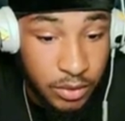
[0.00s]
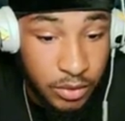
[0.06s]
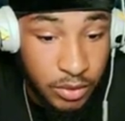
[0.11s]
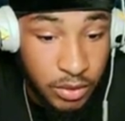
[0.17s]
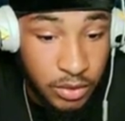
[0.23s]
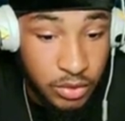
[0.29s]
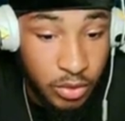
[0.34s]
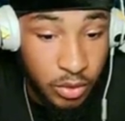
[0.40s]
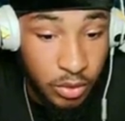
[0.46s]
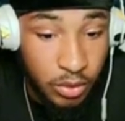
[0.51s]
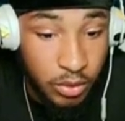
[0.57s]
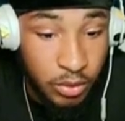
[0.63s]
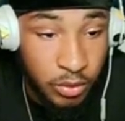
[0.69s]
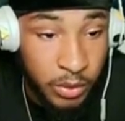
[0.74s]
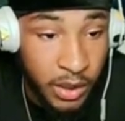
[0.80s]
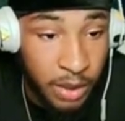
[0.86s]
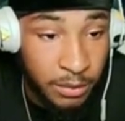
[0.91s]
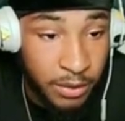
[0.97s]
Let's go.
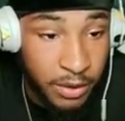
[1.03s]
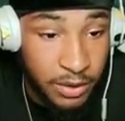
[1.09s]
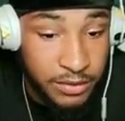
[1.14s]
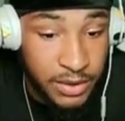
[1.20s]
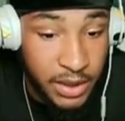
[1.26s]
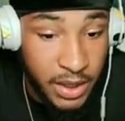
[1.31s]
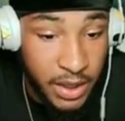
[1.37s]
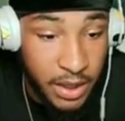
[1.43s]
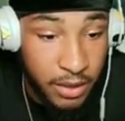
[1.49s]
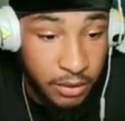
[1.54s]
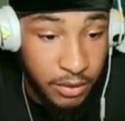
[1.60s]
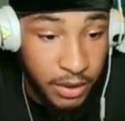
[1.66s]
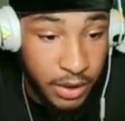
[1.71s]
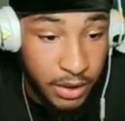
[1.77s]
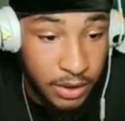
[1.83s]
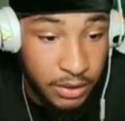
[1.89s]
We got Mario's hat. Okay.